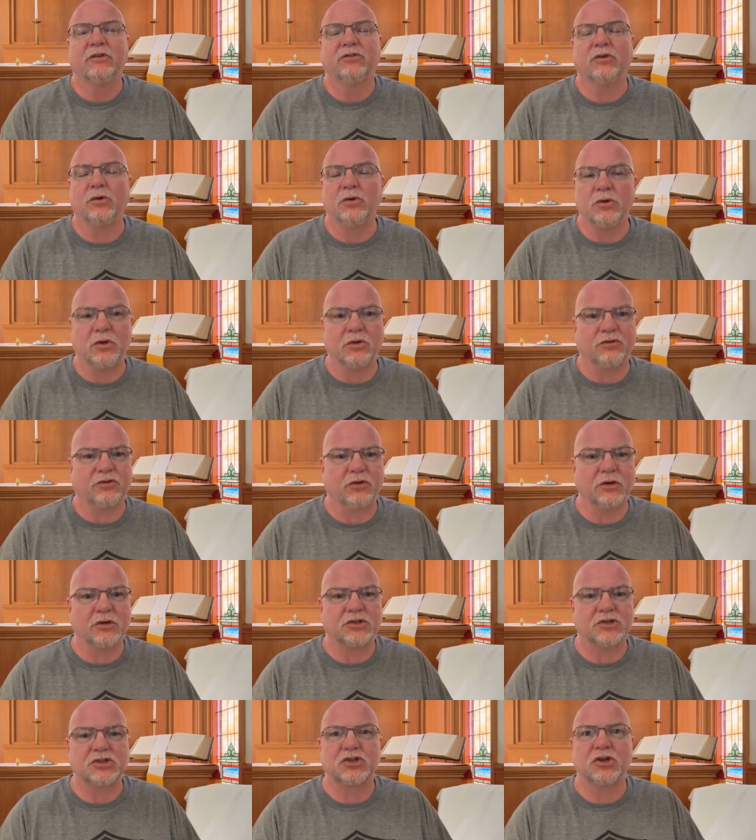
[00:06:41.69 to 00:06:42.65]
So you can
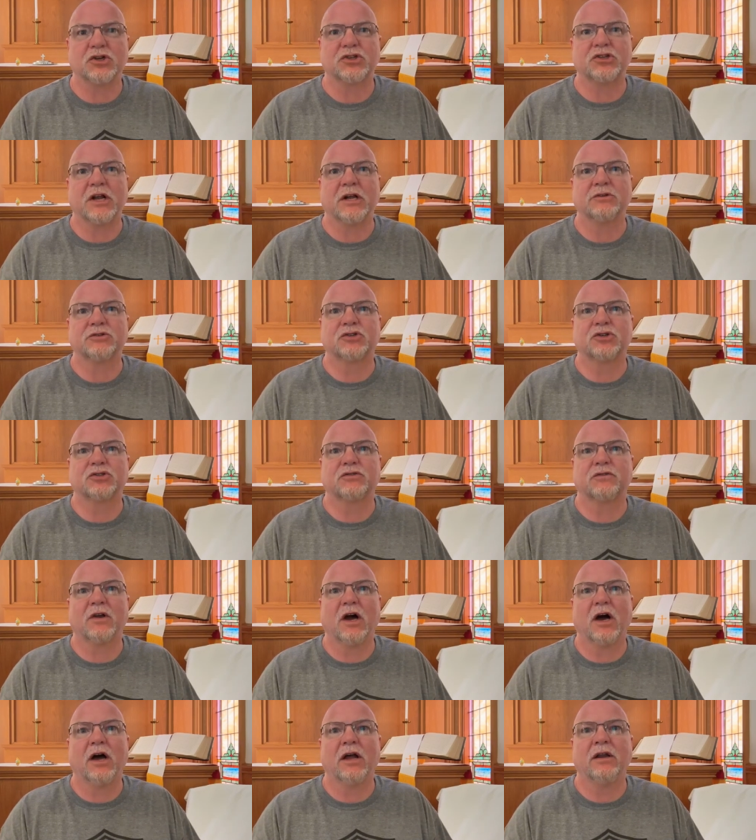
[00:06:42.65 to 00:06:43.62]
search Churchtown
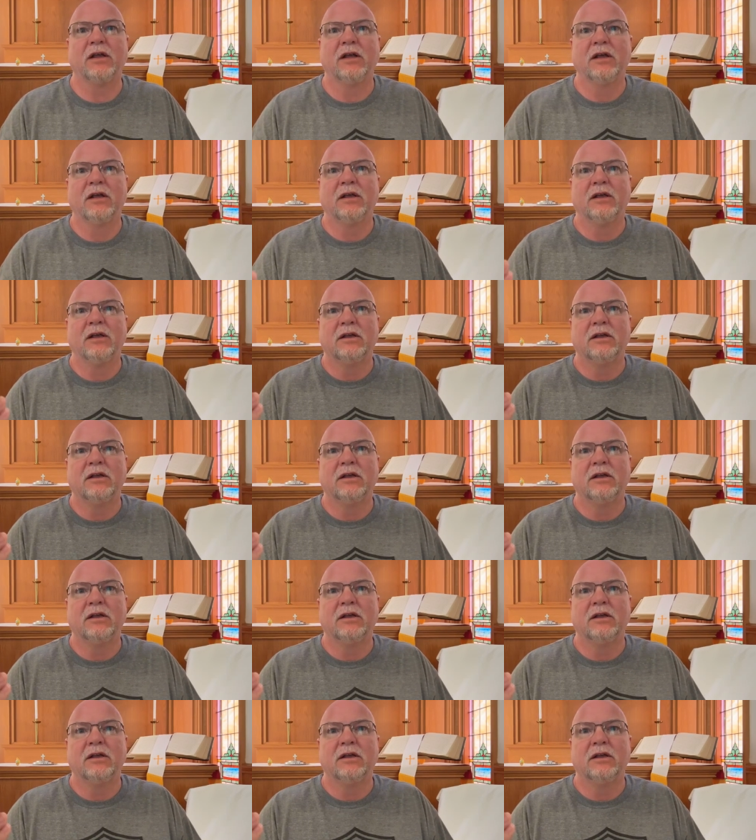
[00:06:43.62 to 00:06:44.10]
Church of God